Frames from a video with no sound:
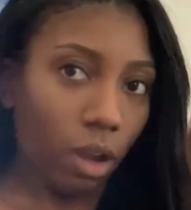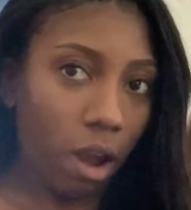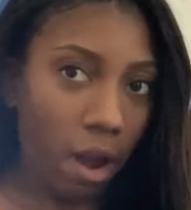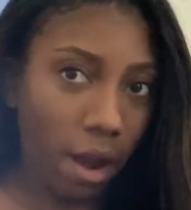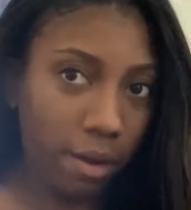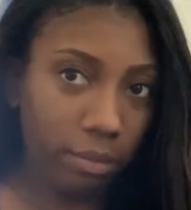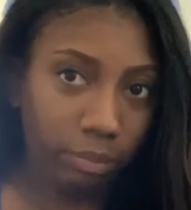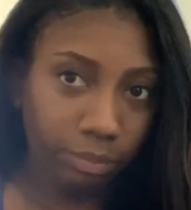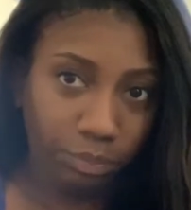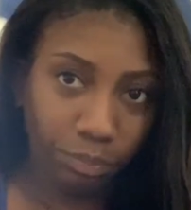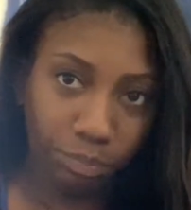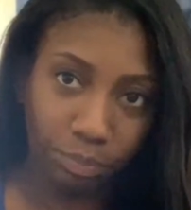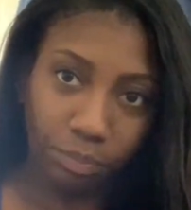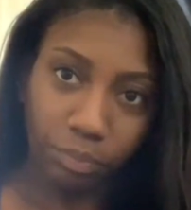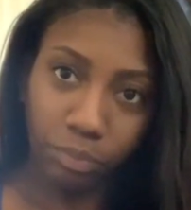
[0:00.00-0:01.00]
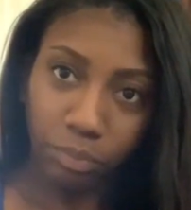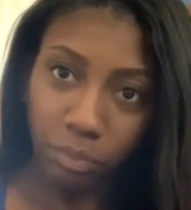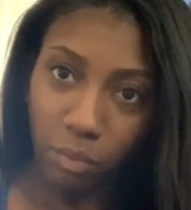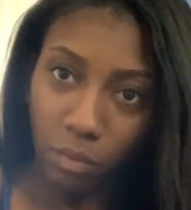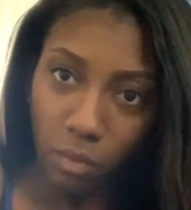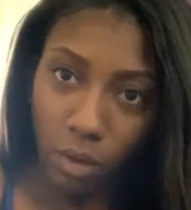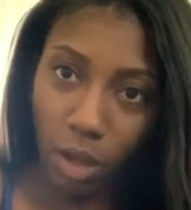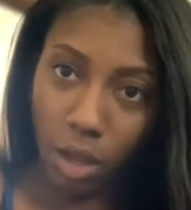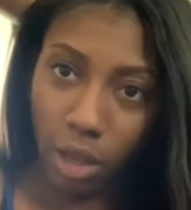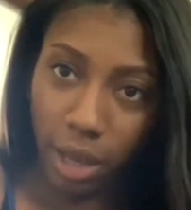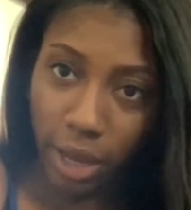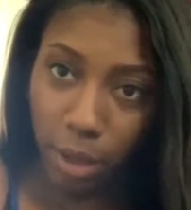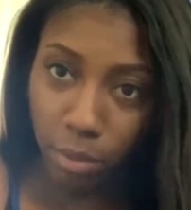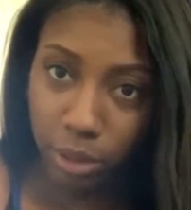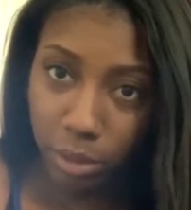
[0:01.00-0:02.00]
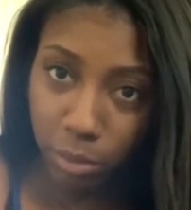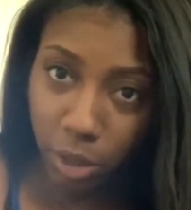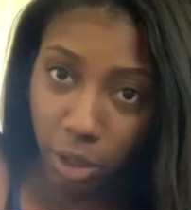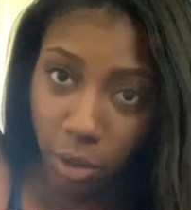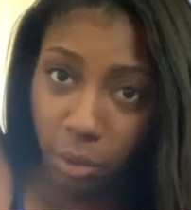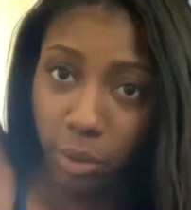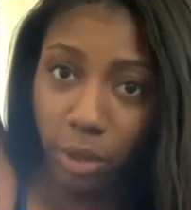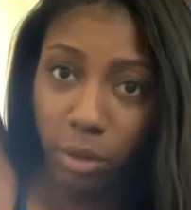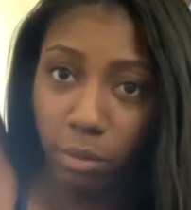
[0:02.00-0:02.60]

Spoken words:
I gotta put some deodorant